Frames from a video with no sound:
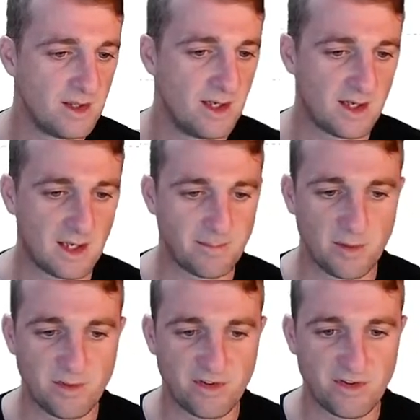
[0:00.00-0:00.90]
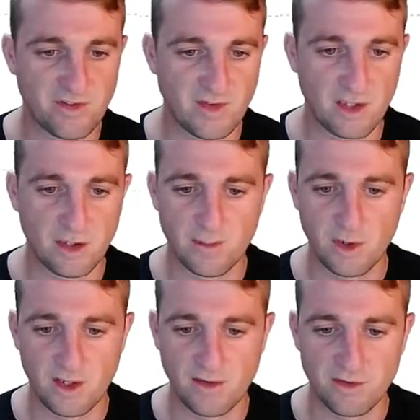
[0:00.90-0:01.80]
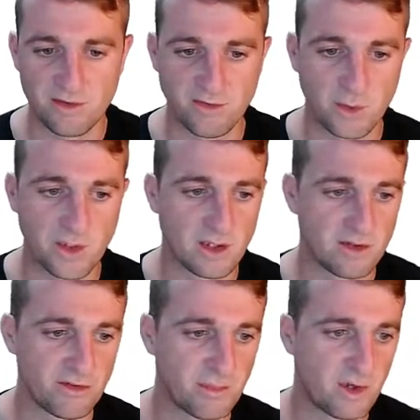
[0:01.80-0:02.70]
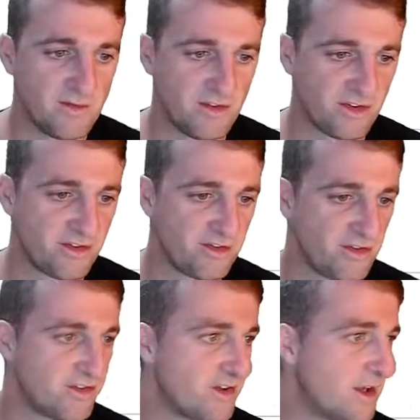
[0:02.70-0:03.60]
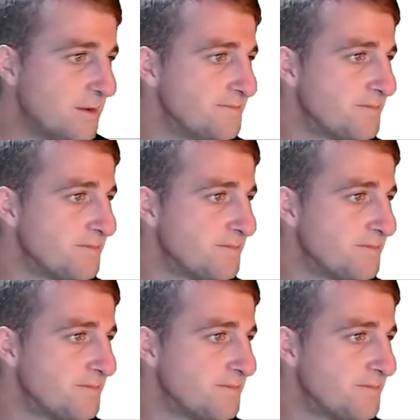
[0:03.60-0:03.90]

I can probably see us having a lot more levels of weekly support and resistance here.